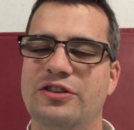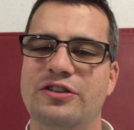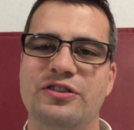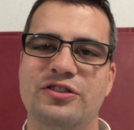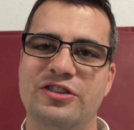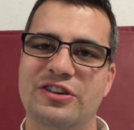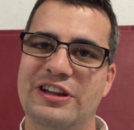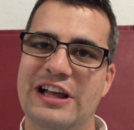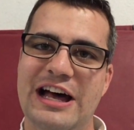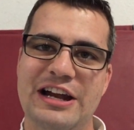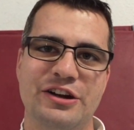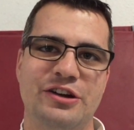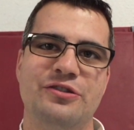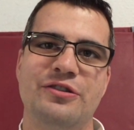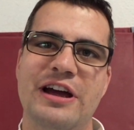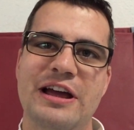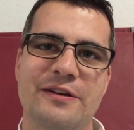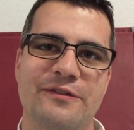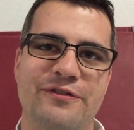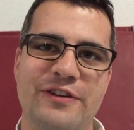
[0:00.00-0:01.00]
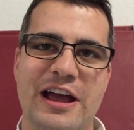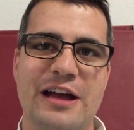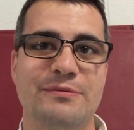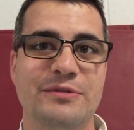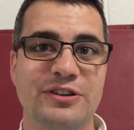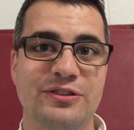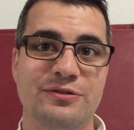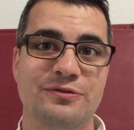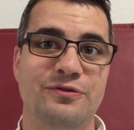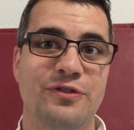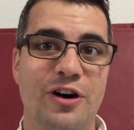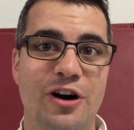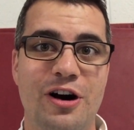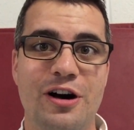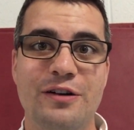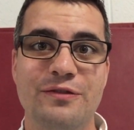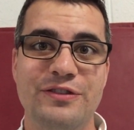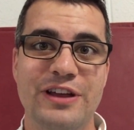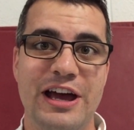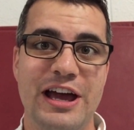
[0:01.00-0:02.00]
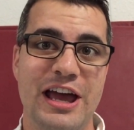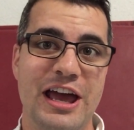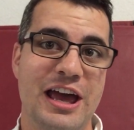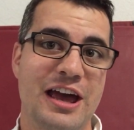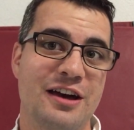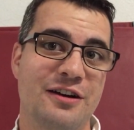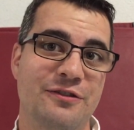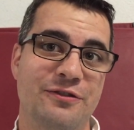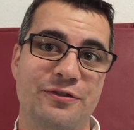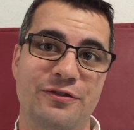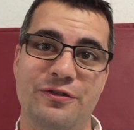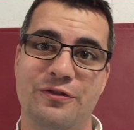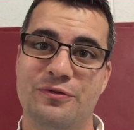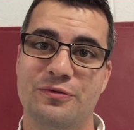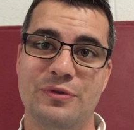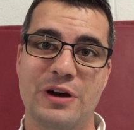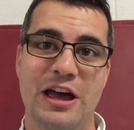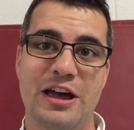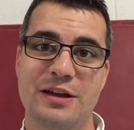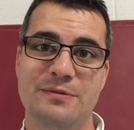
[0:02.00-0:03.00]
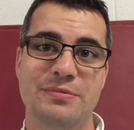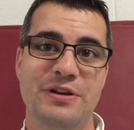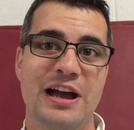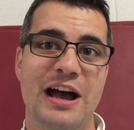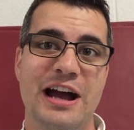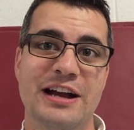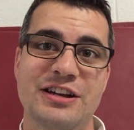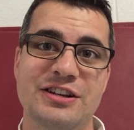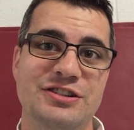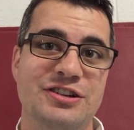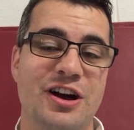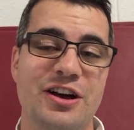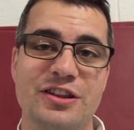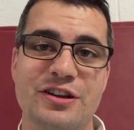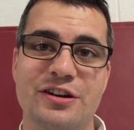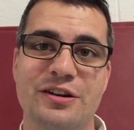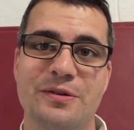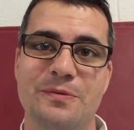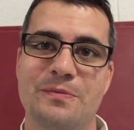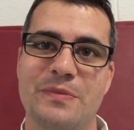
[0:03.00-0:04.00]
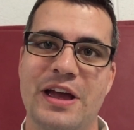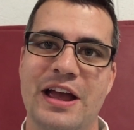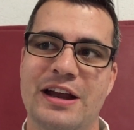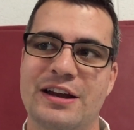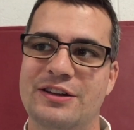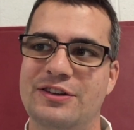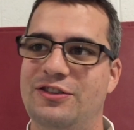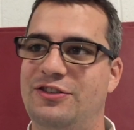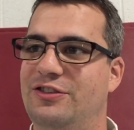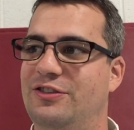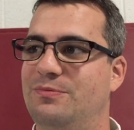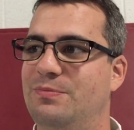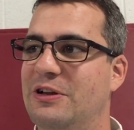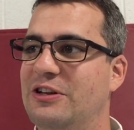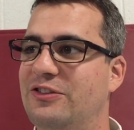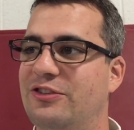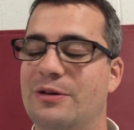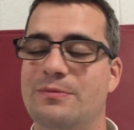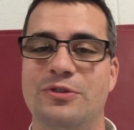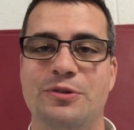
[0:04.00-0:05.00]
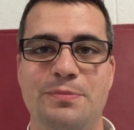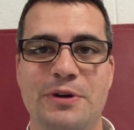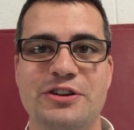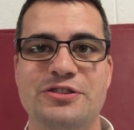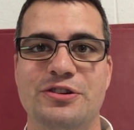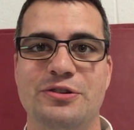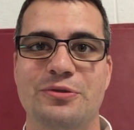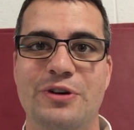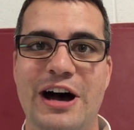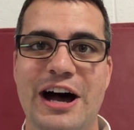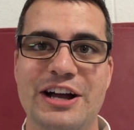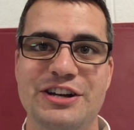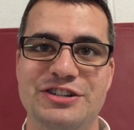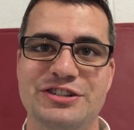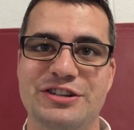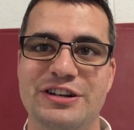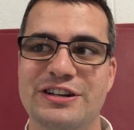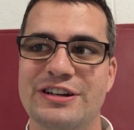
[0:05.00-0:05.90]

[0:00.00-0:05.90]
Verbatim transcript: There's a lot of great families involved that have rallied behind each other, and it's been something special to watch.